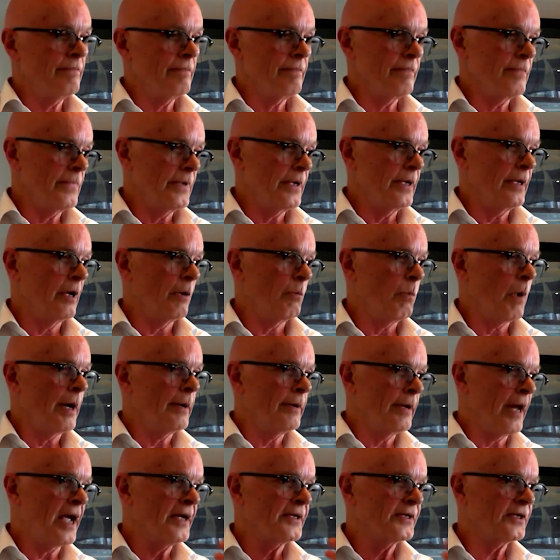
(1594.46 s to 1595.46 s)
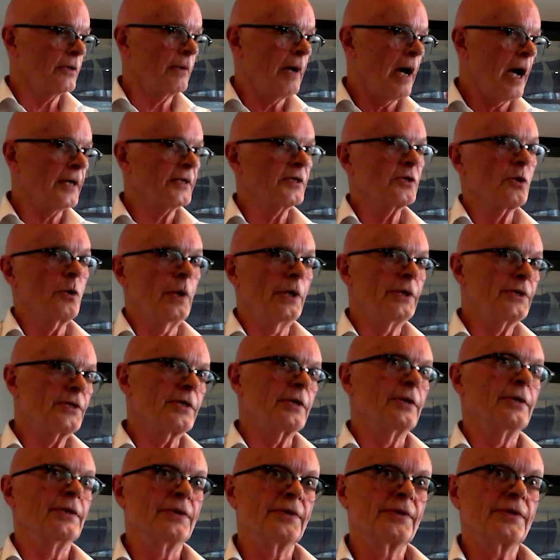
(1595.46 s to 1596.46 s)
you know, one has to ask
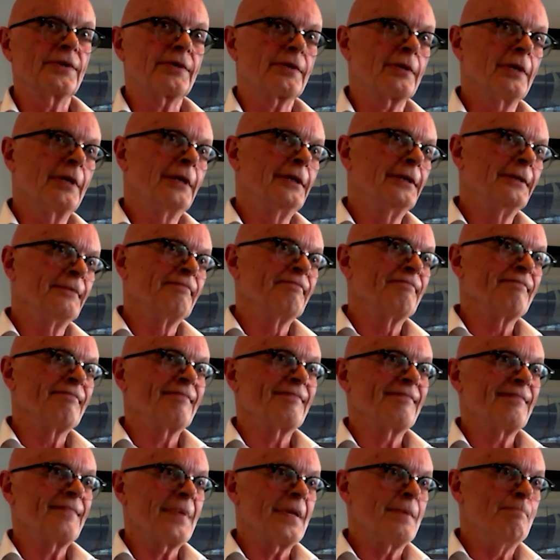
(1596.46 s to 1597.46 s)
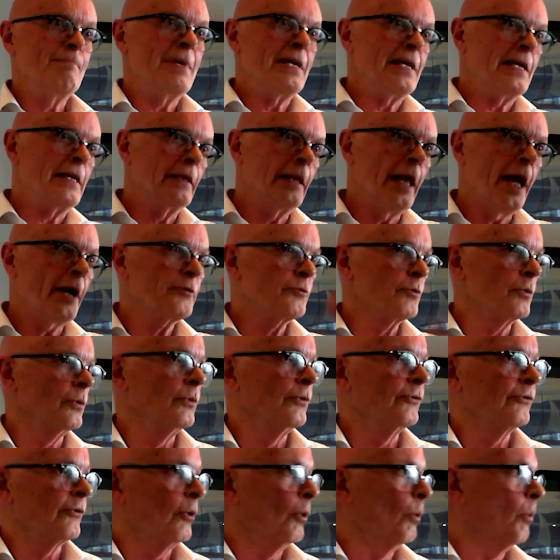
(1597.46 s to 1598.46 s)
questions,
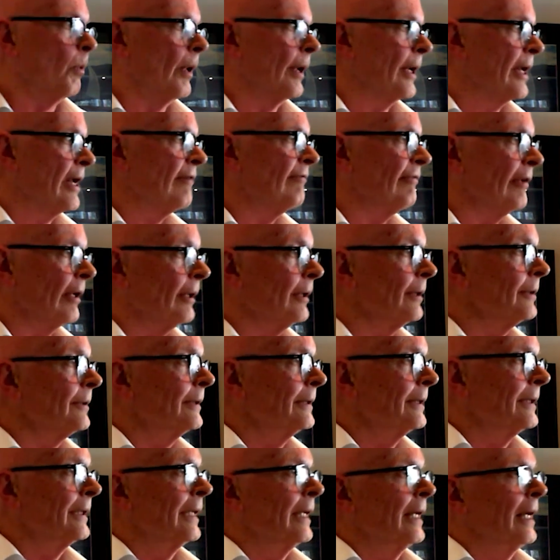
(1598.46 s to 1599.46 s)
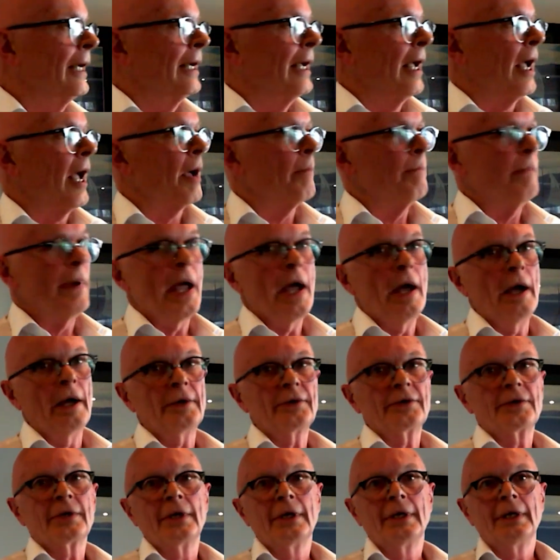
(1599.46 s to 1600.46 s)
mini-laterals or whatever,
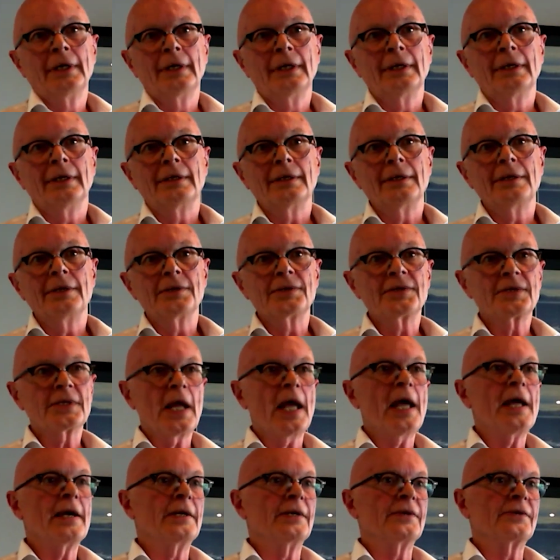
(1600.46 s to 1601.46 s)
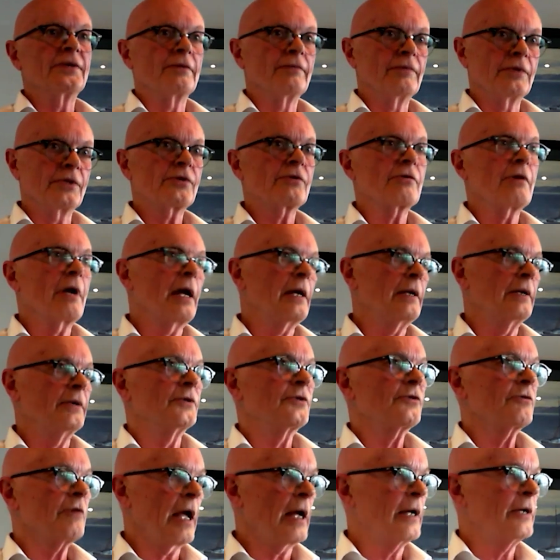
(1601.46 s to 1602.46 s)
about the status of Australian
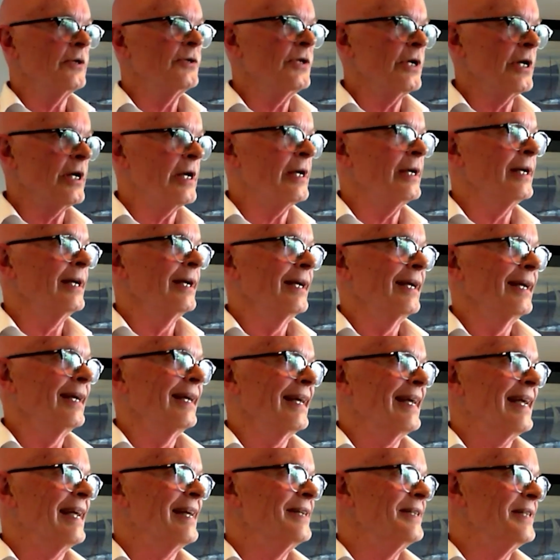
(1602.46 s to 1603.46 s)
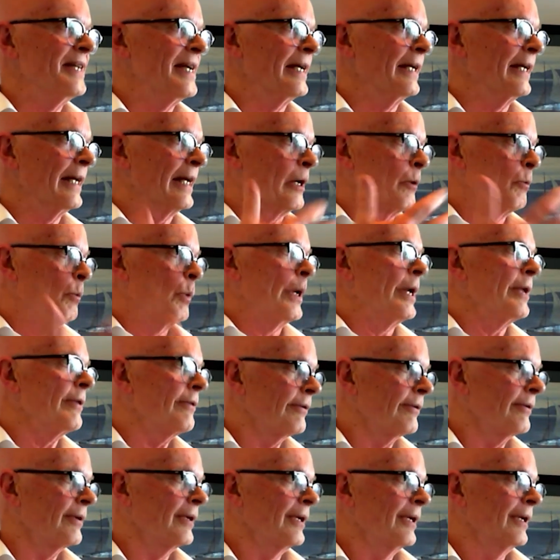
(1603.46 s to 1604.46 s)
strategy in dealing
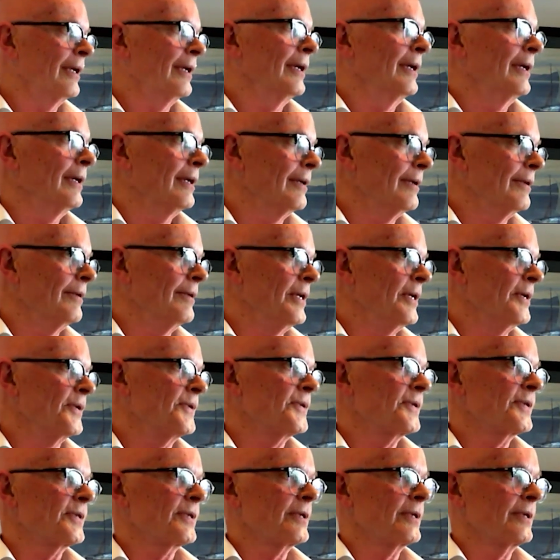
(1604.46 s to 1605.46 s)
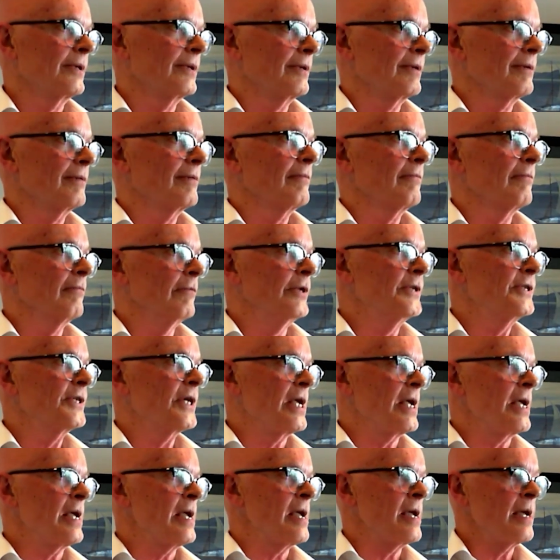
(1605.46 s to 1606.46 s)
with this
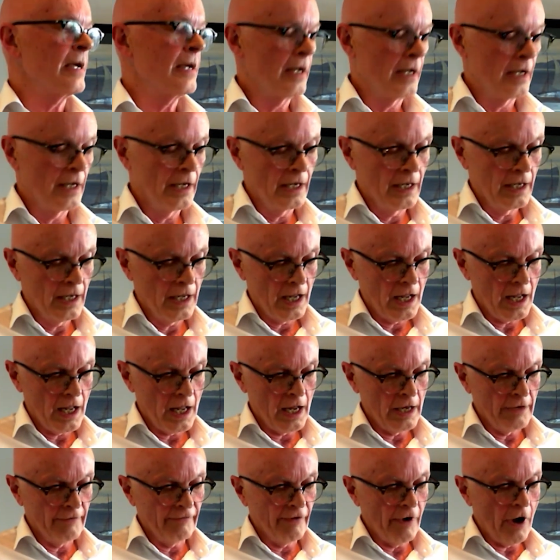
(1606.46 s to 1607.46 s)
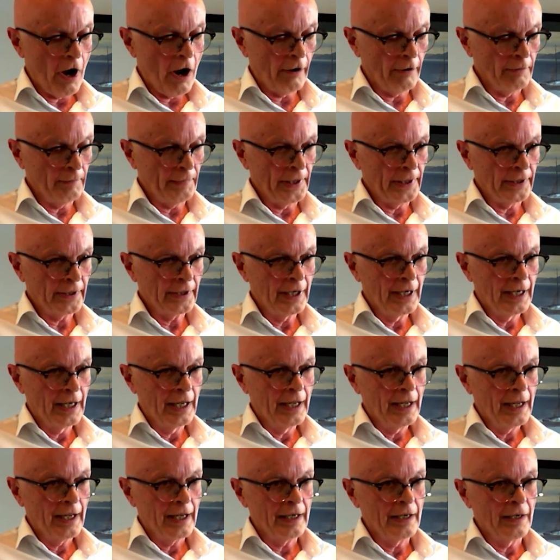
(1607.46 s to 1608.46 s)
risky environment.
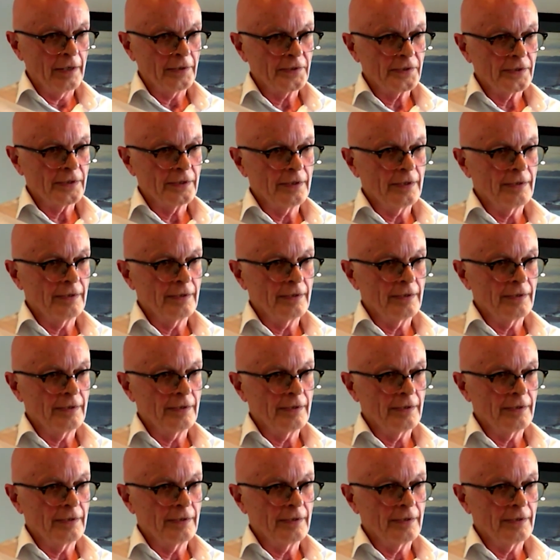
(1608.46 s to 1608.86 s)
You know, it's,